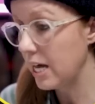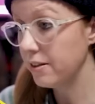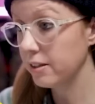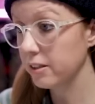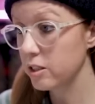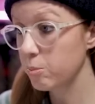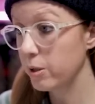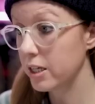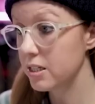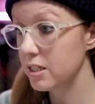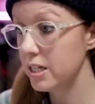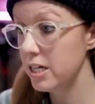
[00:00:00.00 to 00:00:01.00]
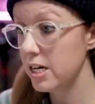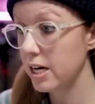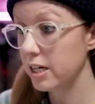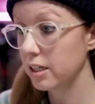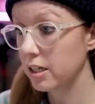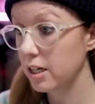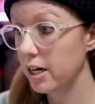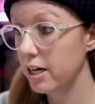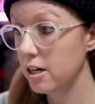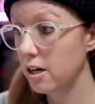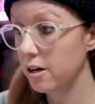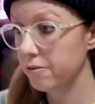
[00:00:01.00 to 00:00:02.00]
And then let's press C and
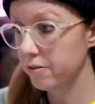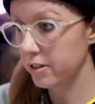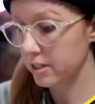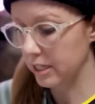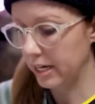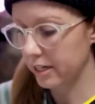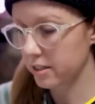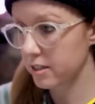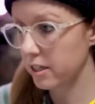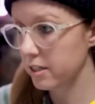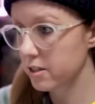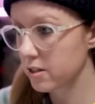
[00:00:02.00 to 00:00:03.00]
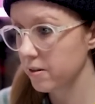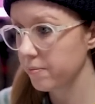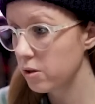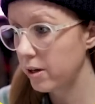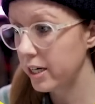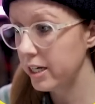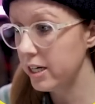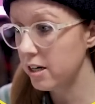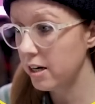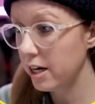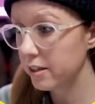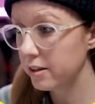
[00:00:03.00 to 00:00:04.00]
cut off this excess. So right
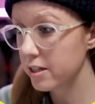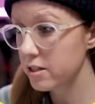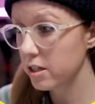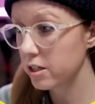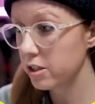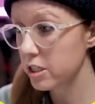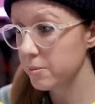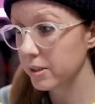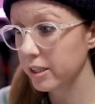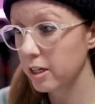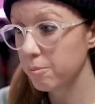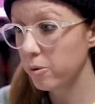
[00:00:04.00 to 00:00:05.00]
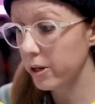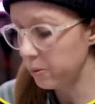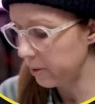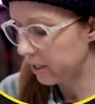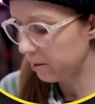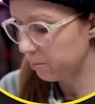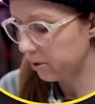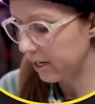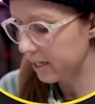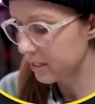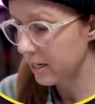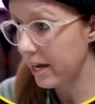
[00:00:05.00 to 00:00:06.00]
here at this adjustment layer point, we can
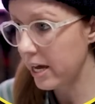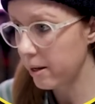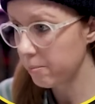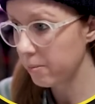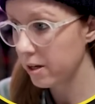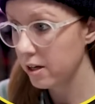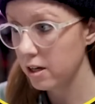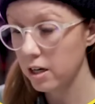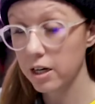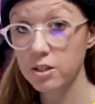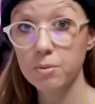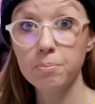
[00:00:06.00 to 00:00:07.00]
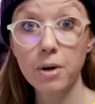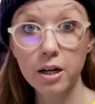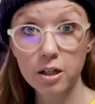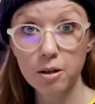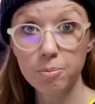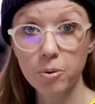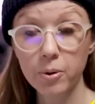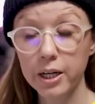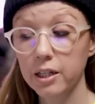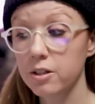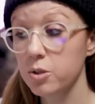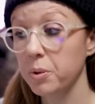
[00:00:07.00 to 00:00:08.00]
press M as a marker
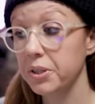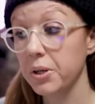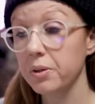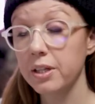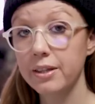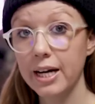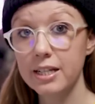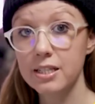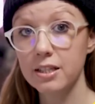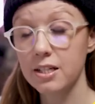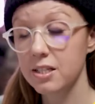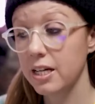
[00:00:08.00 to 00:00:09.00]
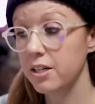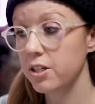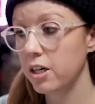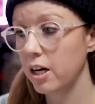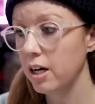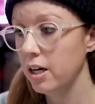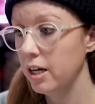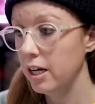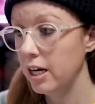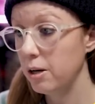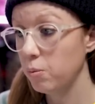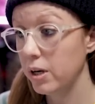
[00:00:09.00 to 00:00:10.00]
point so we know that that's in the center.
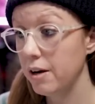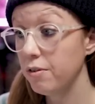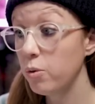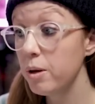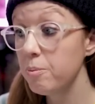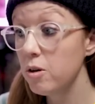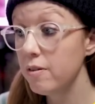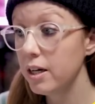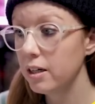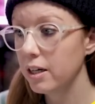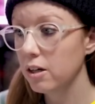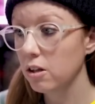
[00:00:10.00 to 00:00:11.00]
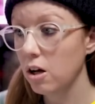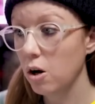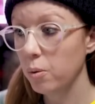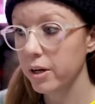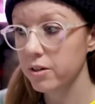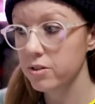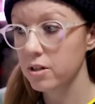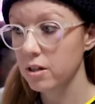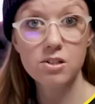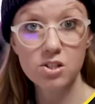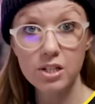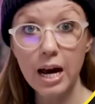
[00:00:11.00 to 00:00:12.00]
And whenever we move it, it'll always
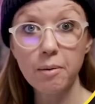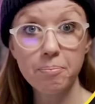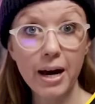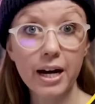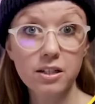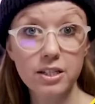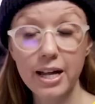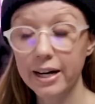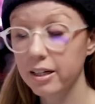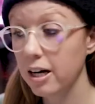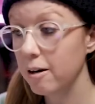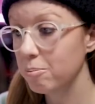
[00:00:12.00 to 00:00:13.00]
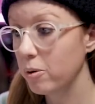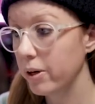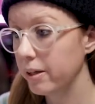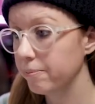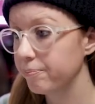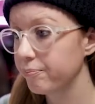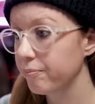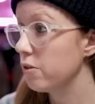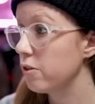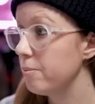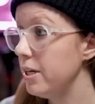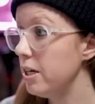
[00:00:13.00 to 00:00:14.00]
snap back to that cut point. So
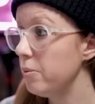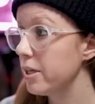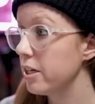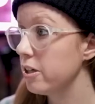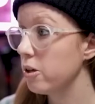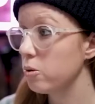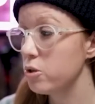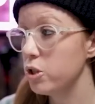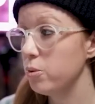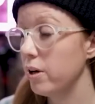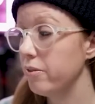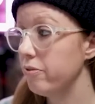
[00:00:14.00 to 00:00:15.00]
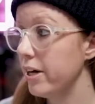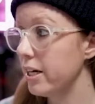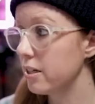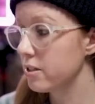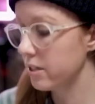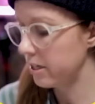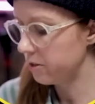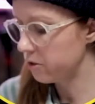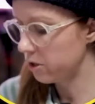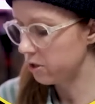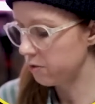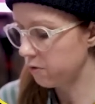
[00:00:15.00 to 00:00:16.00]
from here, we can go to Effects and
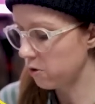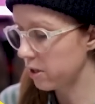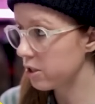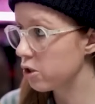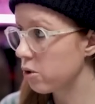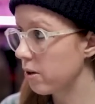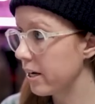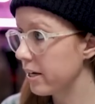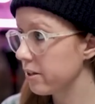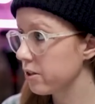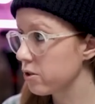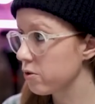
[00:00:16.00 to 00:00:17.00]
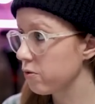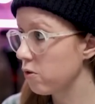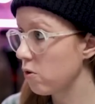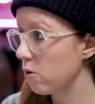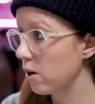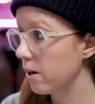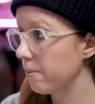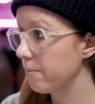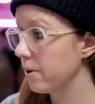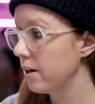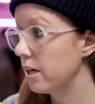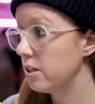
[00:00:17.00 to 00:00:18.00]
search for
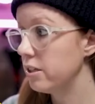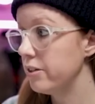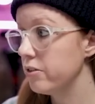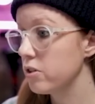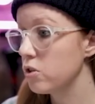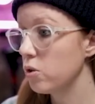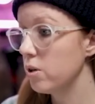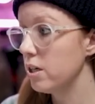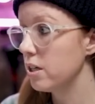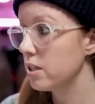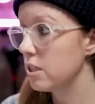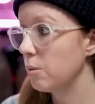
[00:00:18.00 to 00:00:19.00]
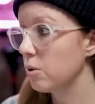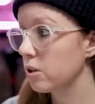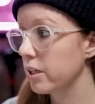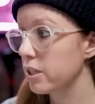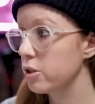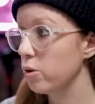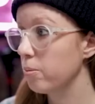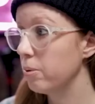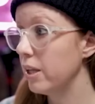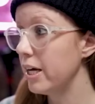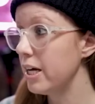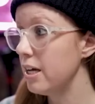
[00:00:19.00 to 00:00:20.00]
Transform. Underneath Distort, double click to
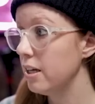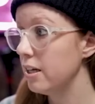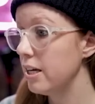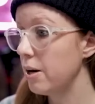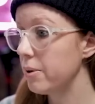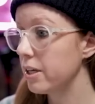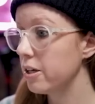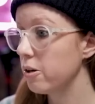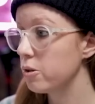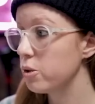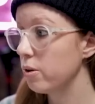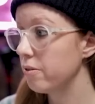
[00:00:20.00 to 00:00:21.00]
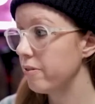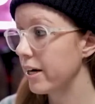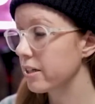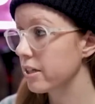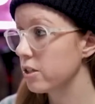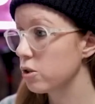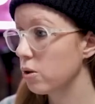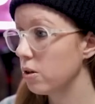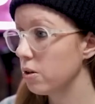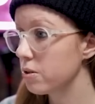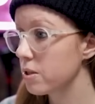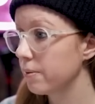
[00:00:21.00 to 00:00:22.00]
apply it. Now we can go to Effect
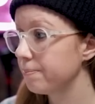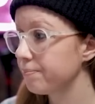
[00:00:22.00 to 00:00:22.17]
Controls.